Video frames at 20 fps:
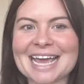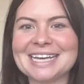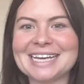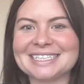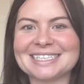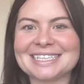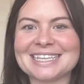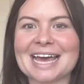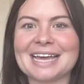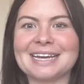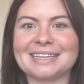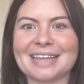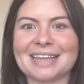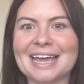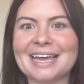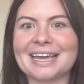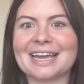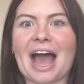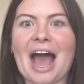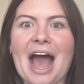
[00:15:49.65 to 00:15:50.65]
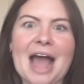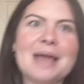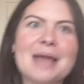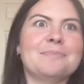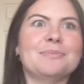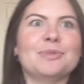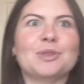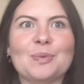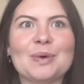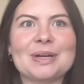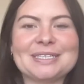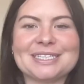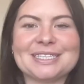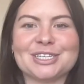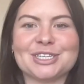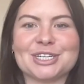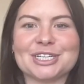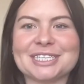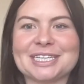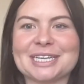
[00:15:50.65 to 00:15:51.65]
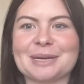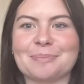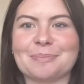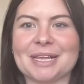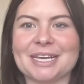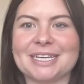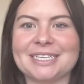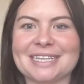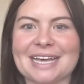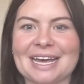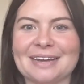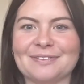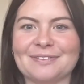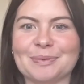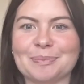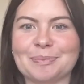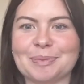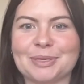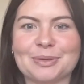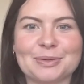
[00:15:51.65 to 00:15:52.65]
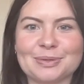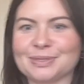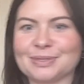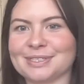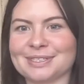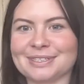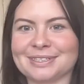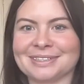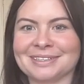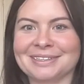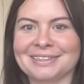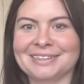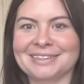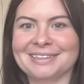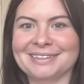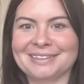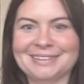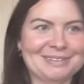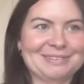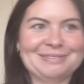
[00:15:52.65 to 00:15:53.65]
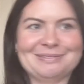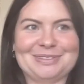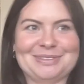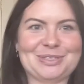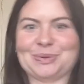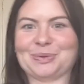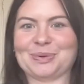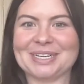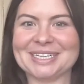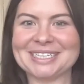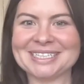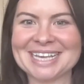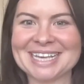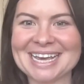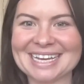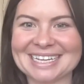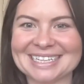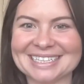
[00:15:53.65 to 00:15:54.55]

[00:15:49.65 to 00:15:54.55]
takes that, like, I'm the one suggesting a place out of it because it's already set.